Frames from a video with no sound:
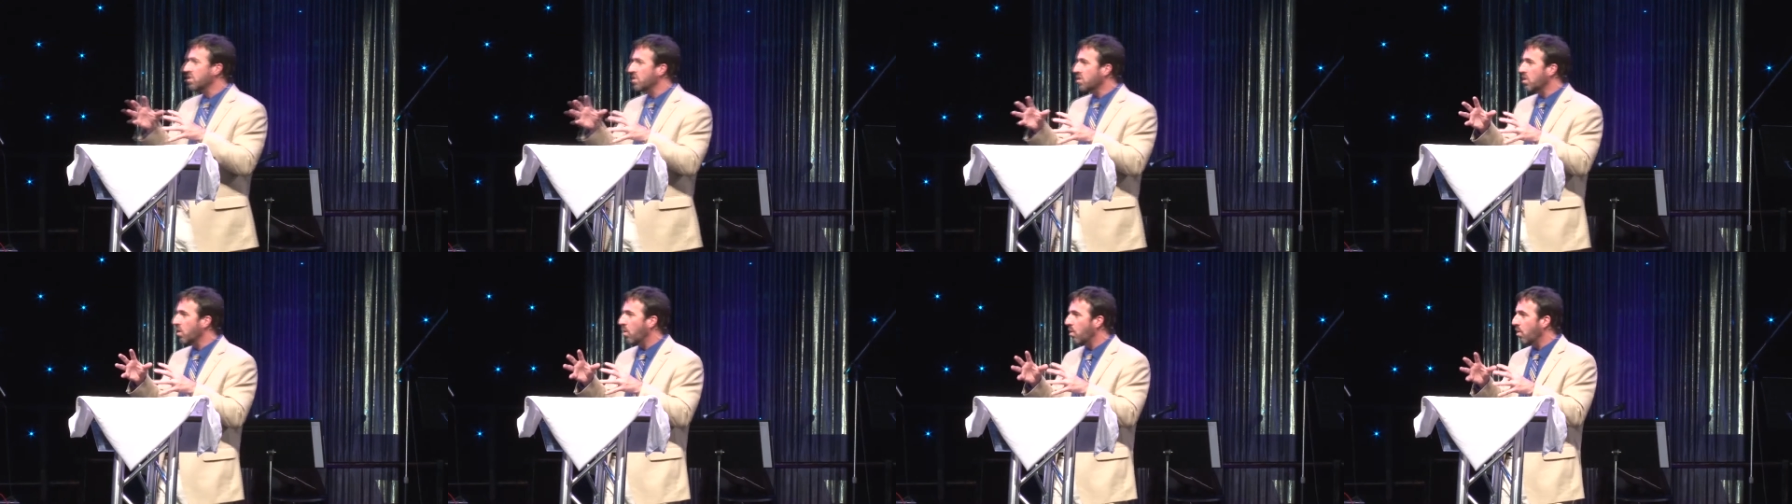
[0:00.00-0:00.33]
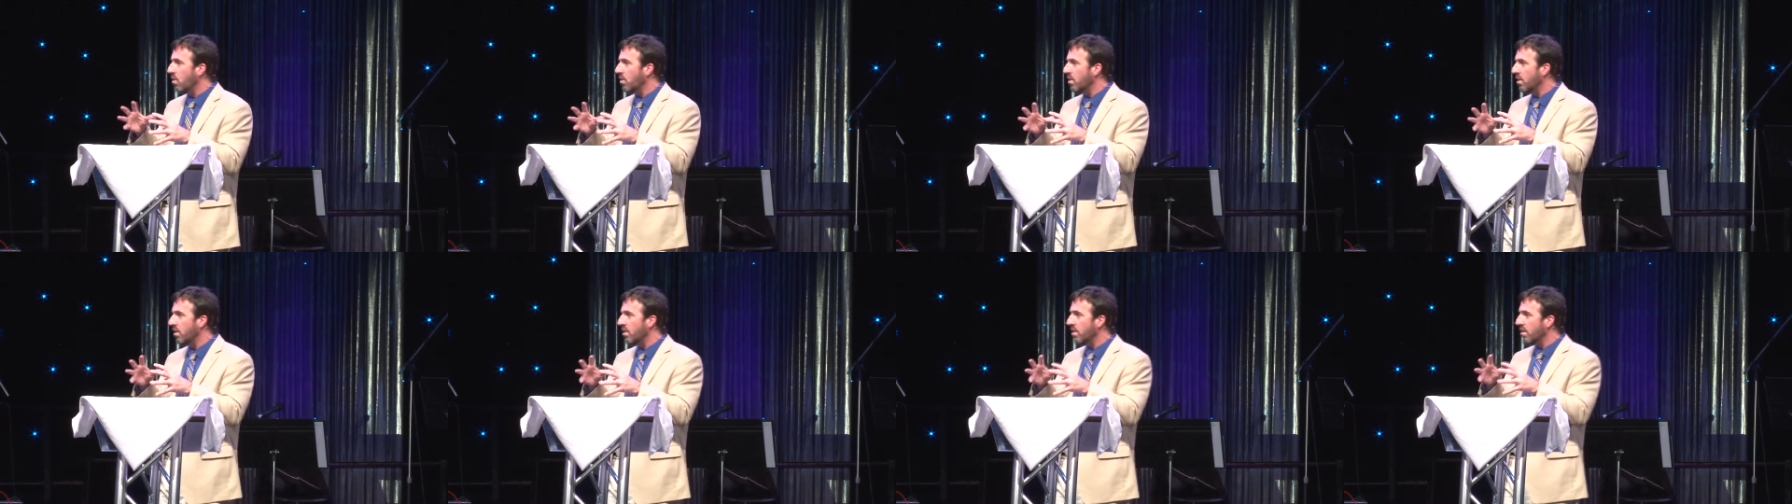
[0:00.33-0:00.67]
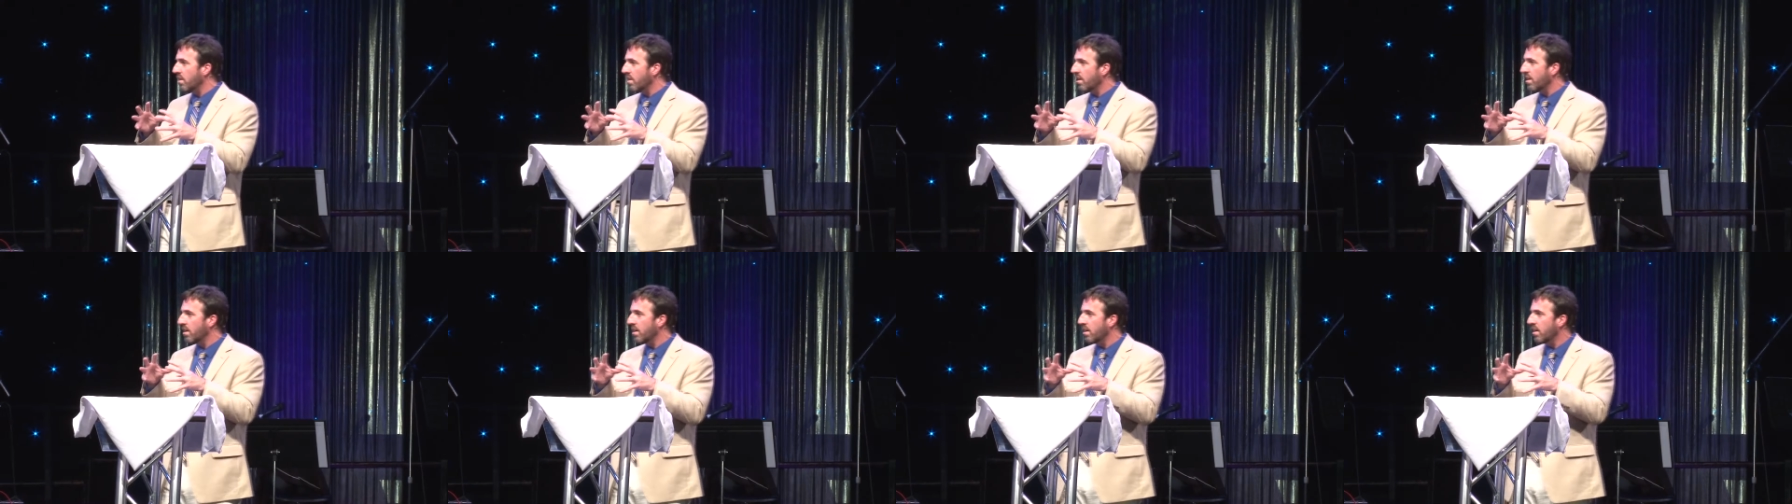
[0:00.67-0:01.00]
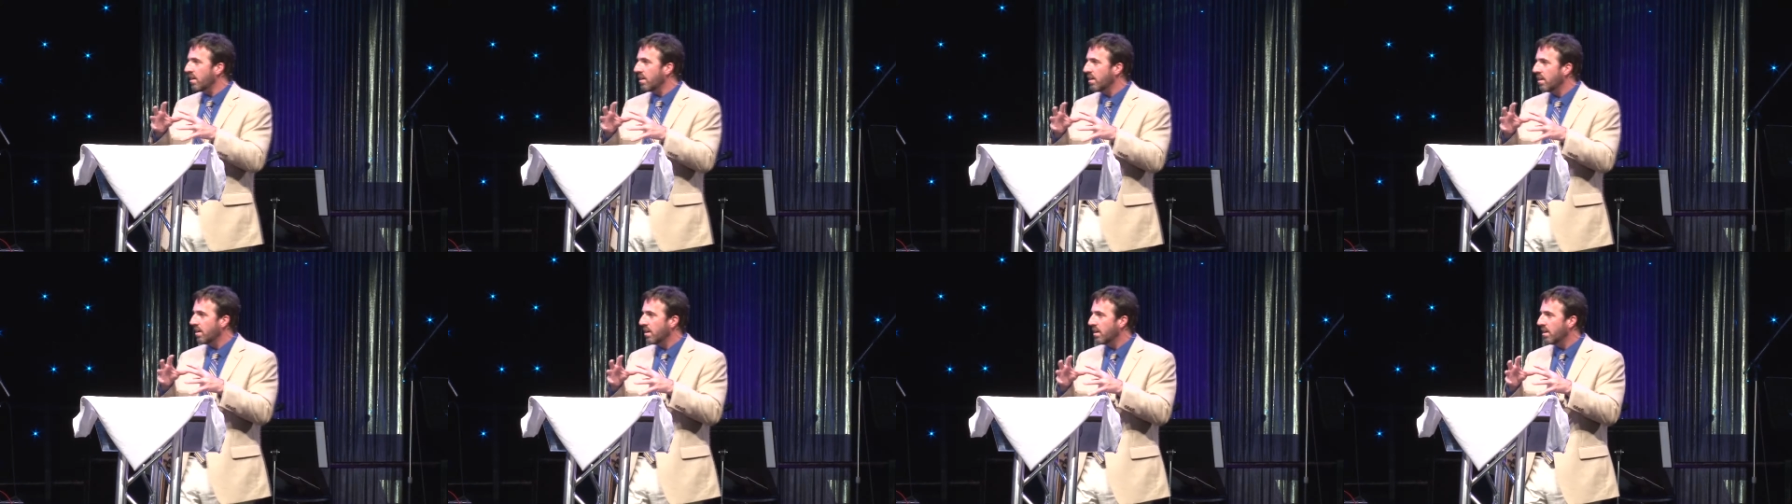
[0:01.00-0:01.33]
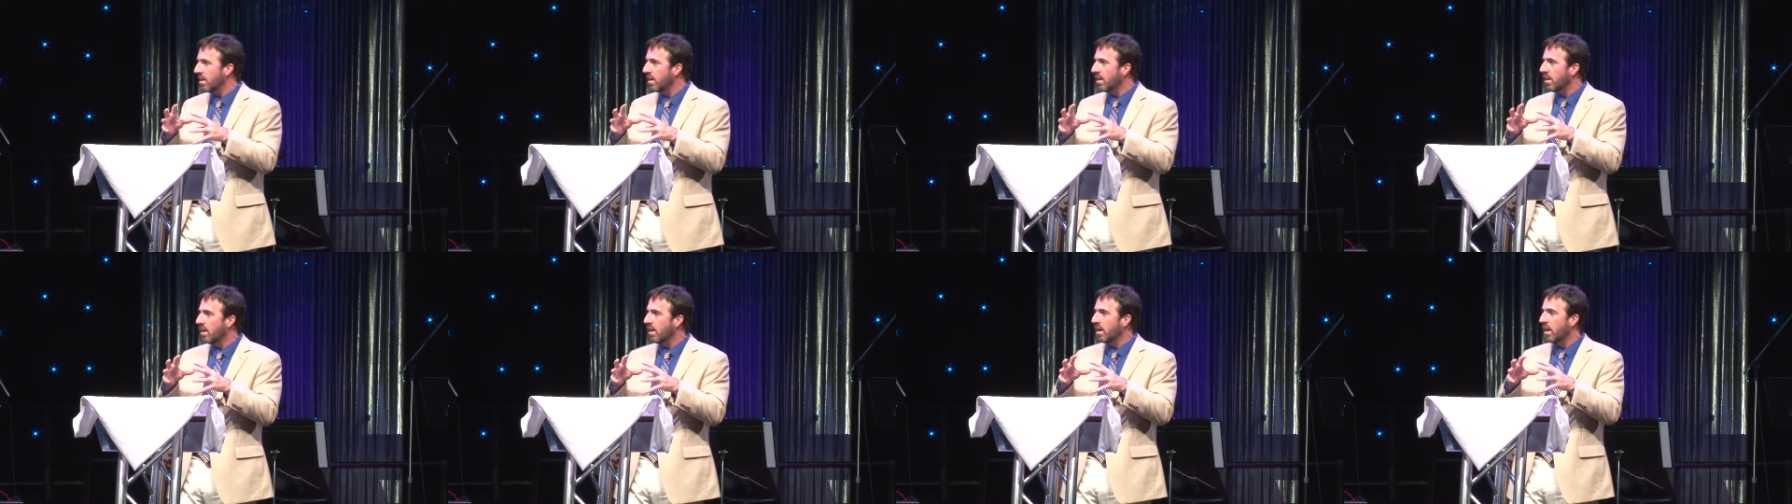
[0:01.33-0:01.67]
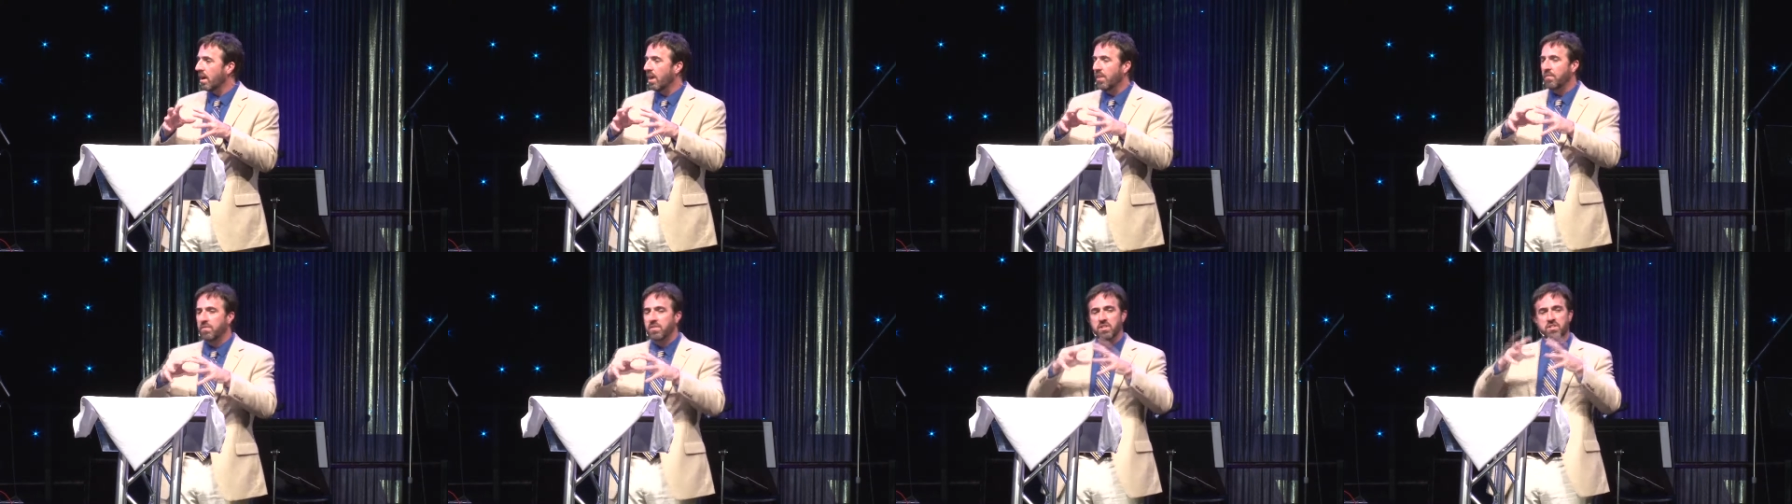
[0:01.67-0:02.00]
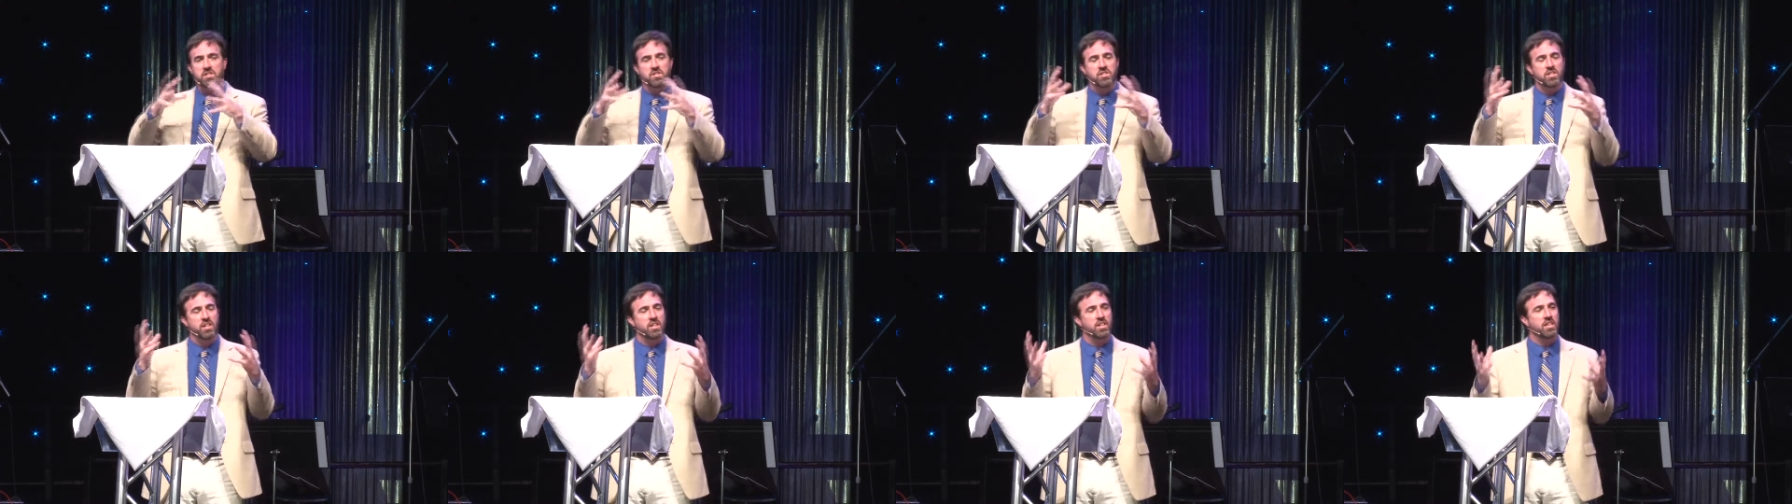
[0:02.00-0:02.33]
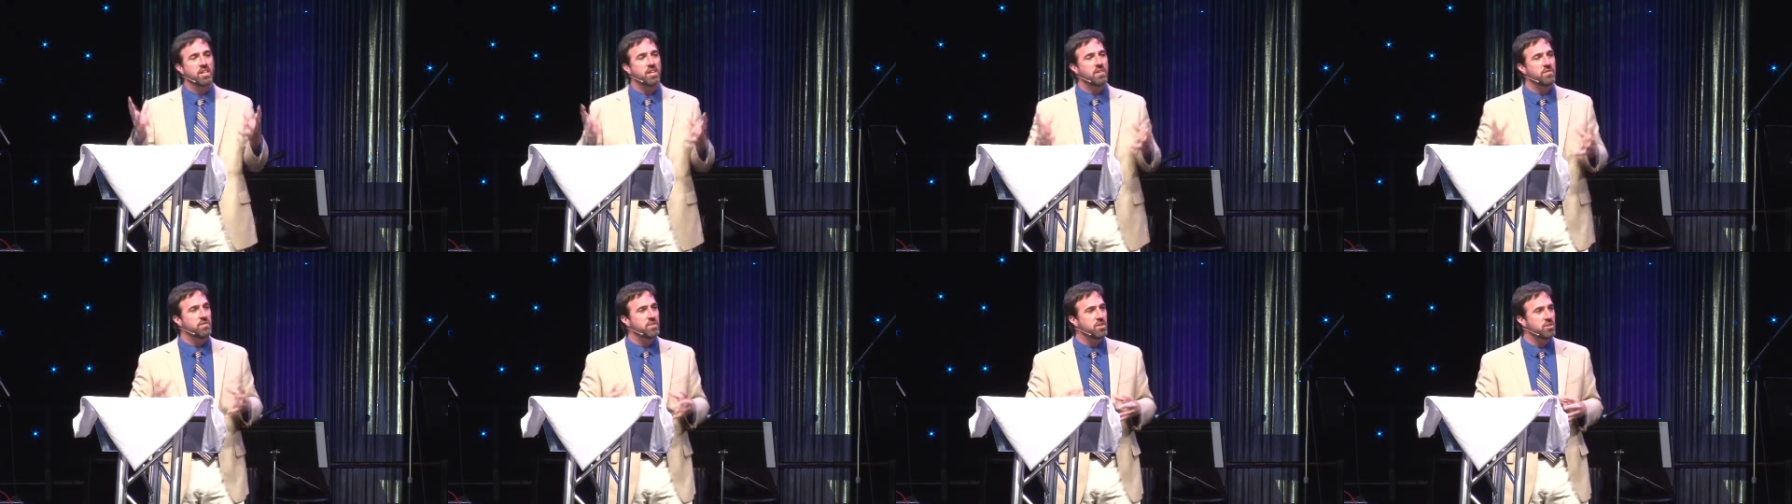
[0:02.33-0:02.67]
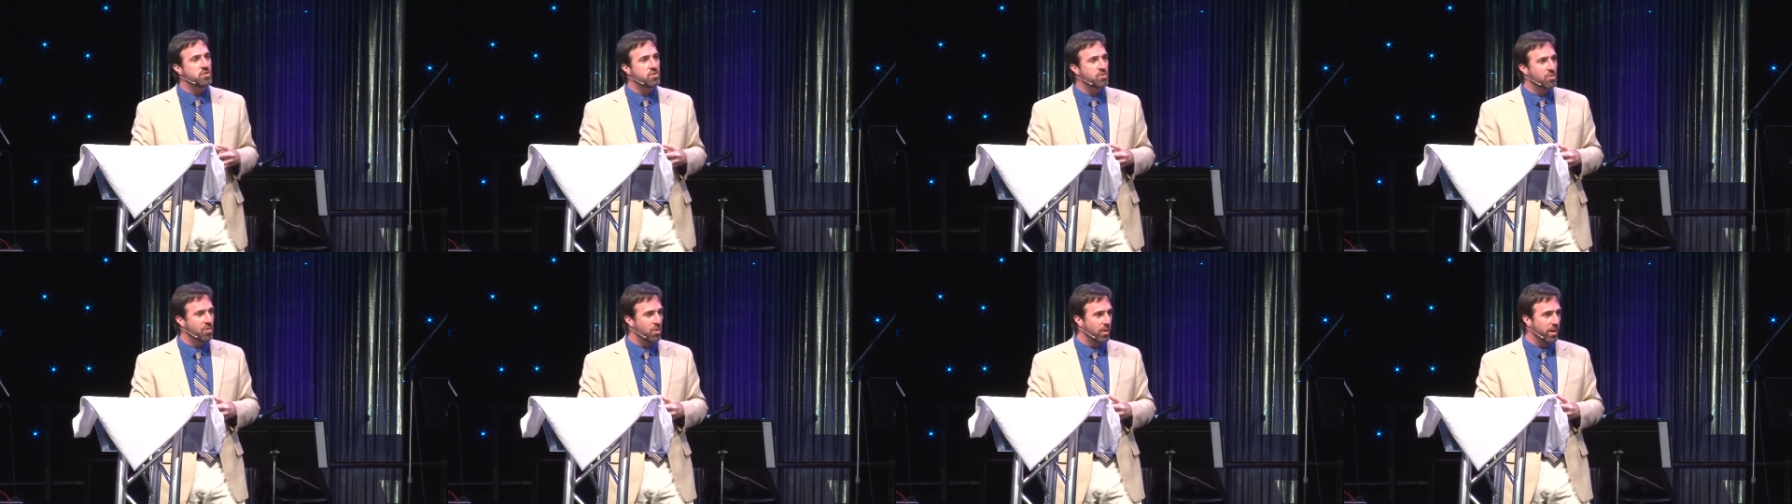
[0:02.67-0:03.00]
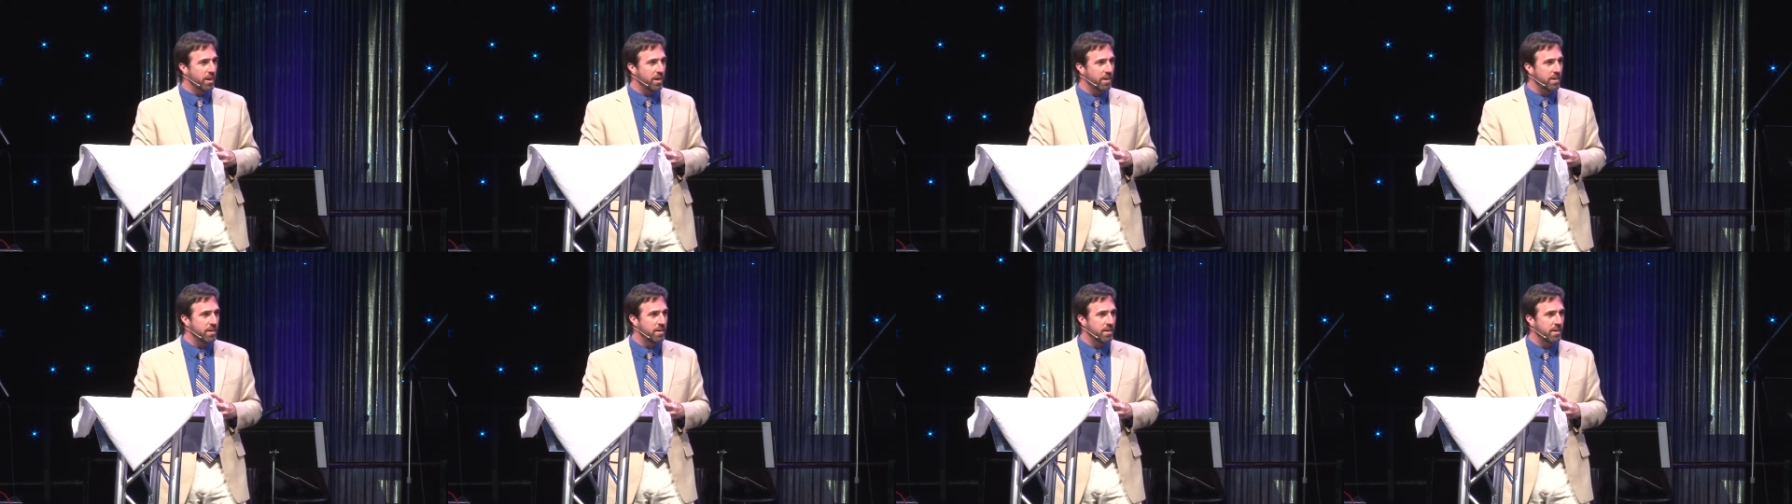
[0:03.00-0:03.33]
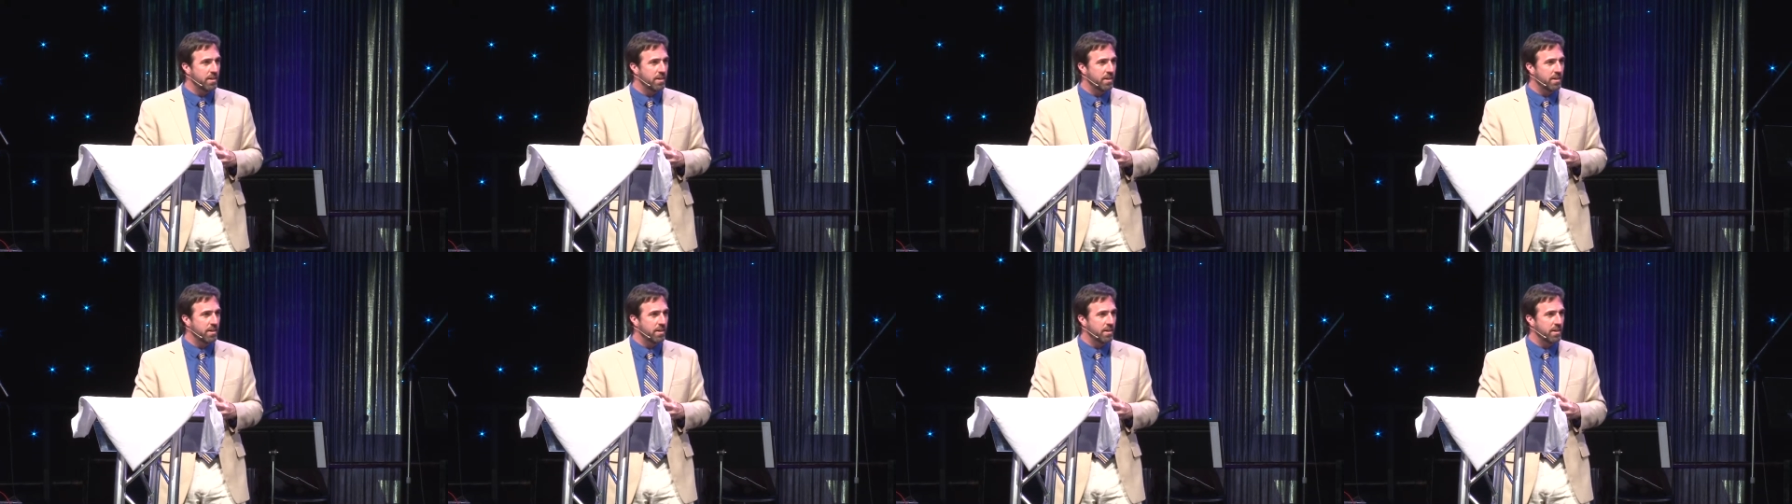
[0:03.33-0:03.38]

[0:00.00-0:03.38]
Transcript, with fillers: corner of the city of Detroit.